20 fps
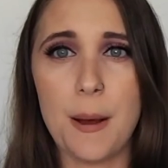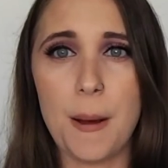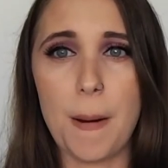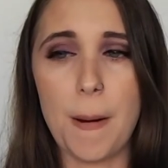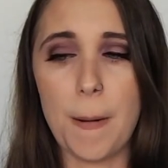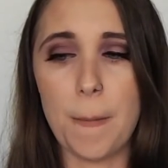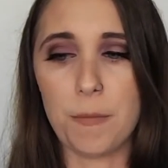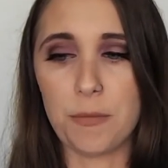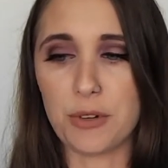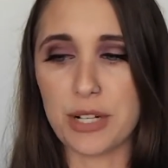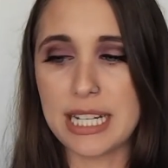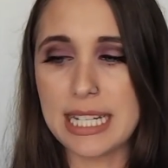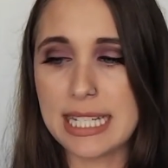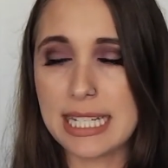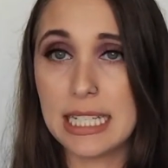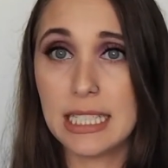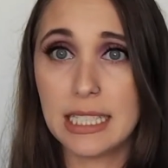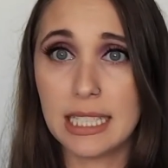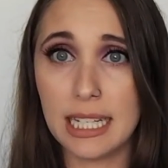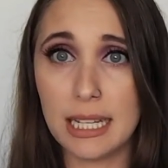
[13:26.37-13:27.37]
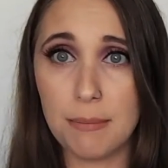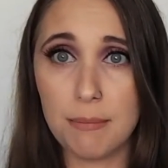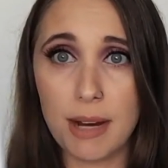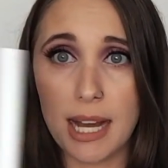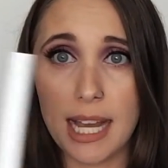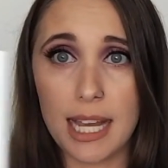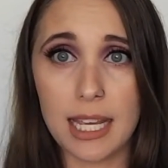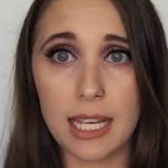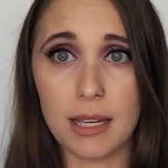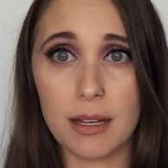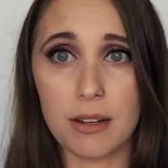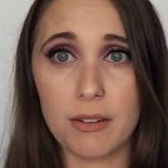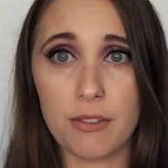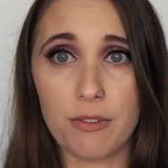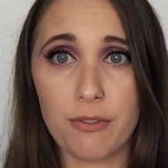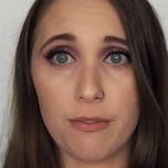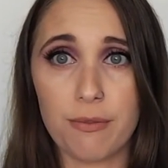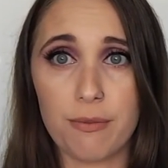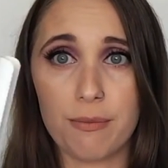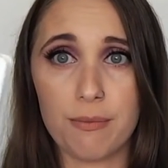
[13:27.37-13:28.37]
um, recently my
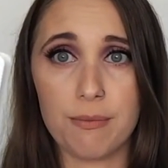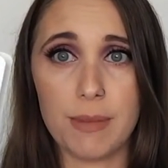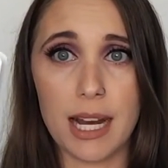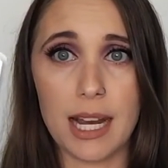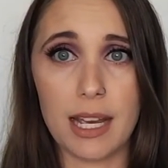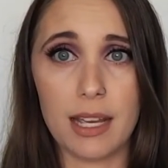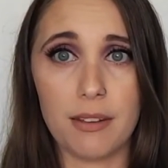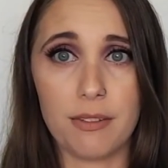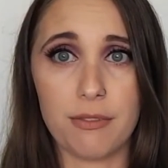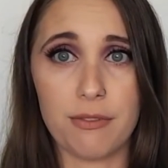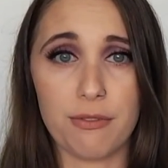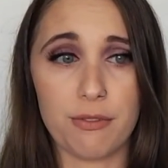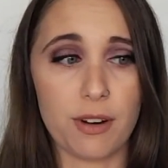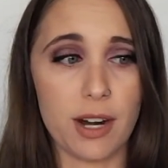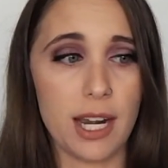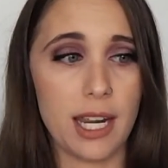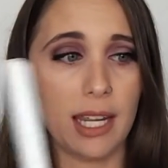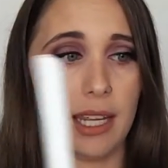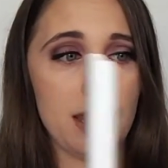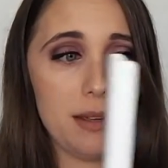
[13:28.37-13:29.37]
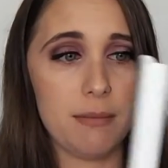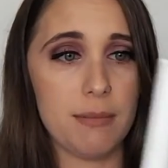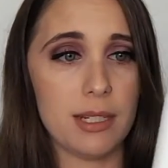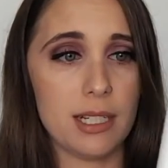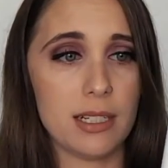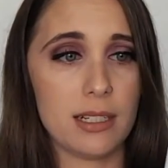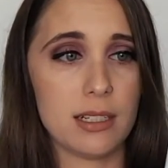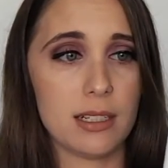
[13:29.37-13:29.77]
my frame